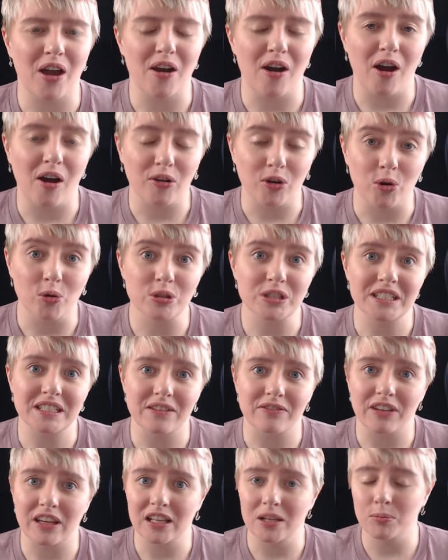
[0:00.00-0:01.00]
Courses
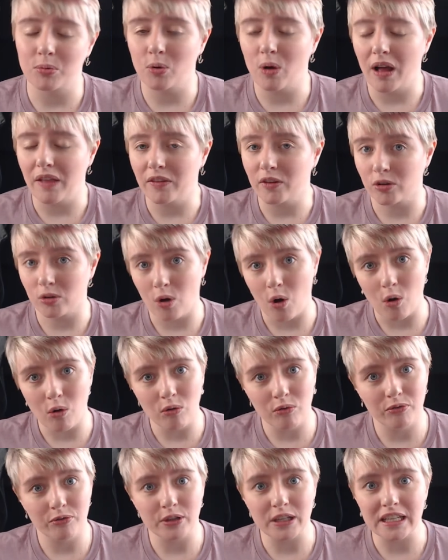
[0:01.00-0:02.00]
available and they're all
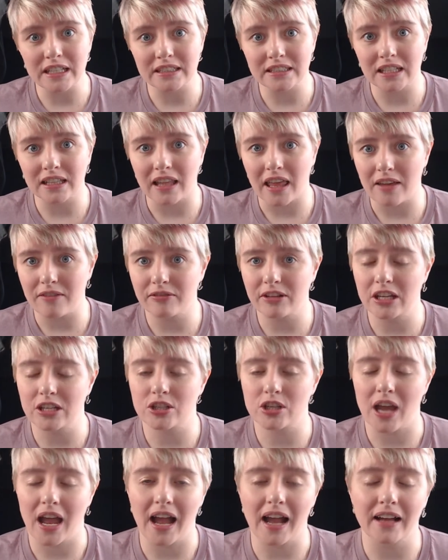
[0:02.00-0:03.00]
free to leverage,
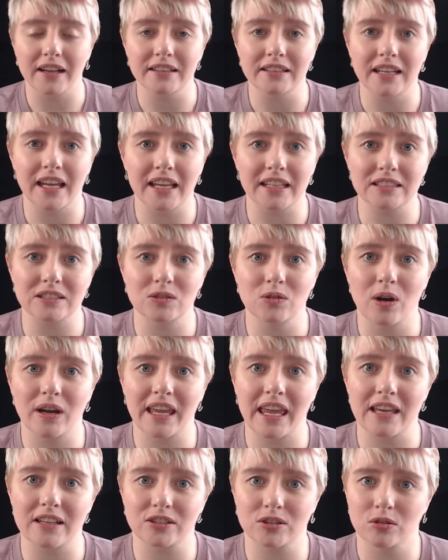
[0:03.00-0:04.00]
and it's not a
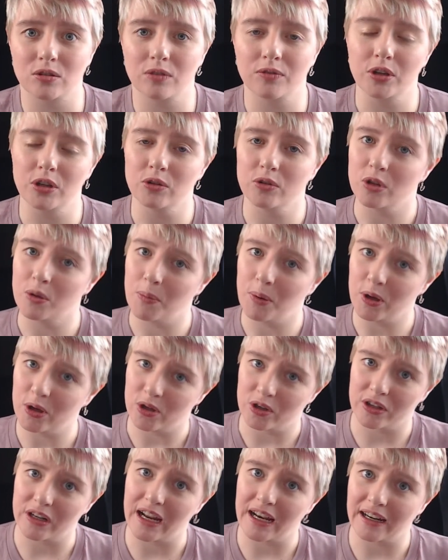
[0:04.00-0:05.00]
case of, you put your
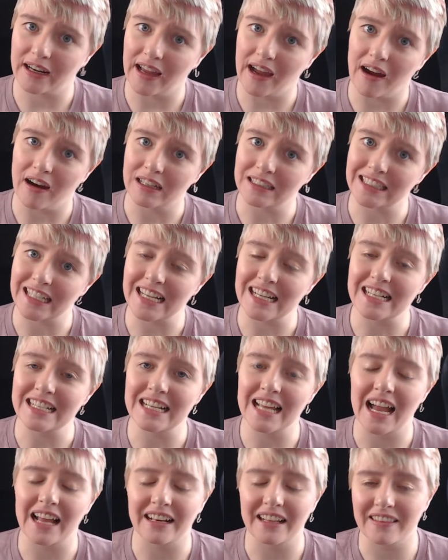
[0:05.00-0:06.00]
credit card in
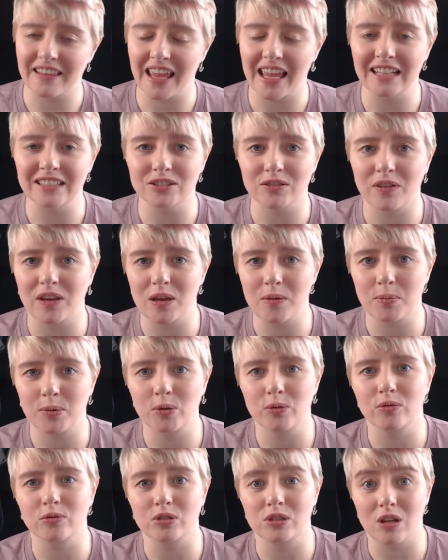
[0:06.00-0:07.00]
and at the end of April
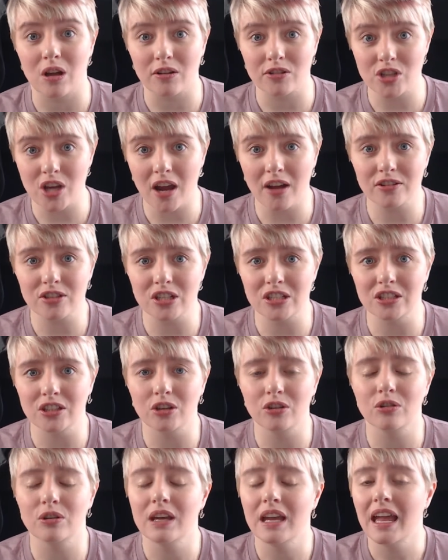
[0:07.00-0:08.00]
they'll start charging
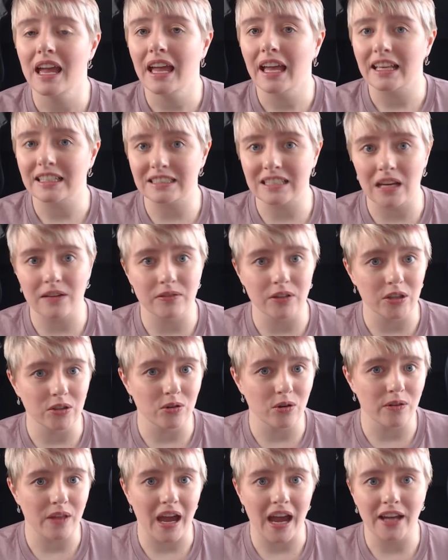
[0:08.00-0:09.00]
you. It's definitely
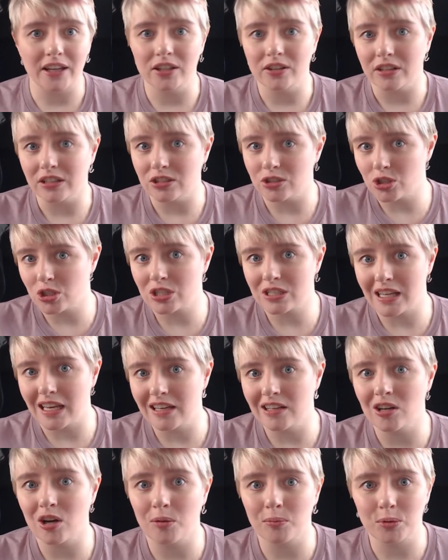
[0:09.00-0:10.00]
not that. You can just sign
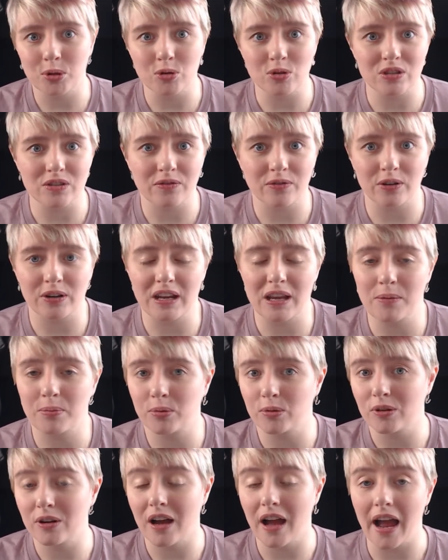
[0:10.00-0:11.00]
up, use it for
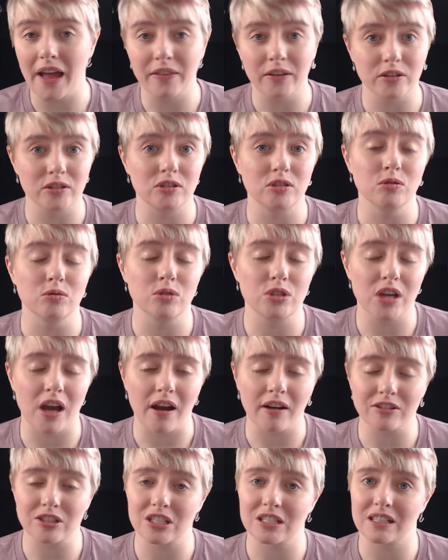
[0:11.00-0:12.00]
April, and there's no
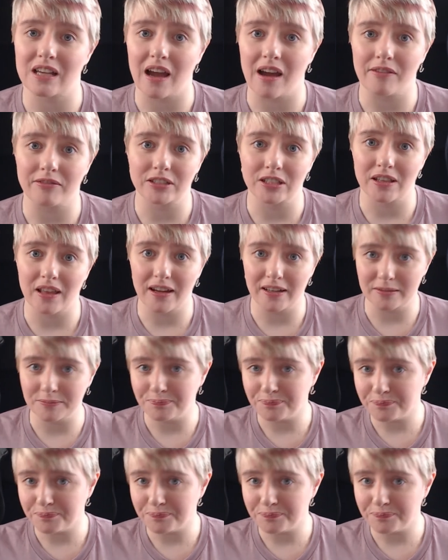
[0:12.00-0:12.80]
charges after that.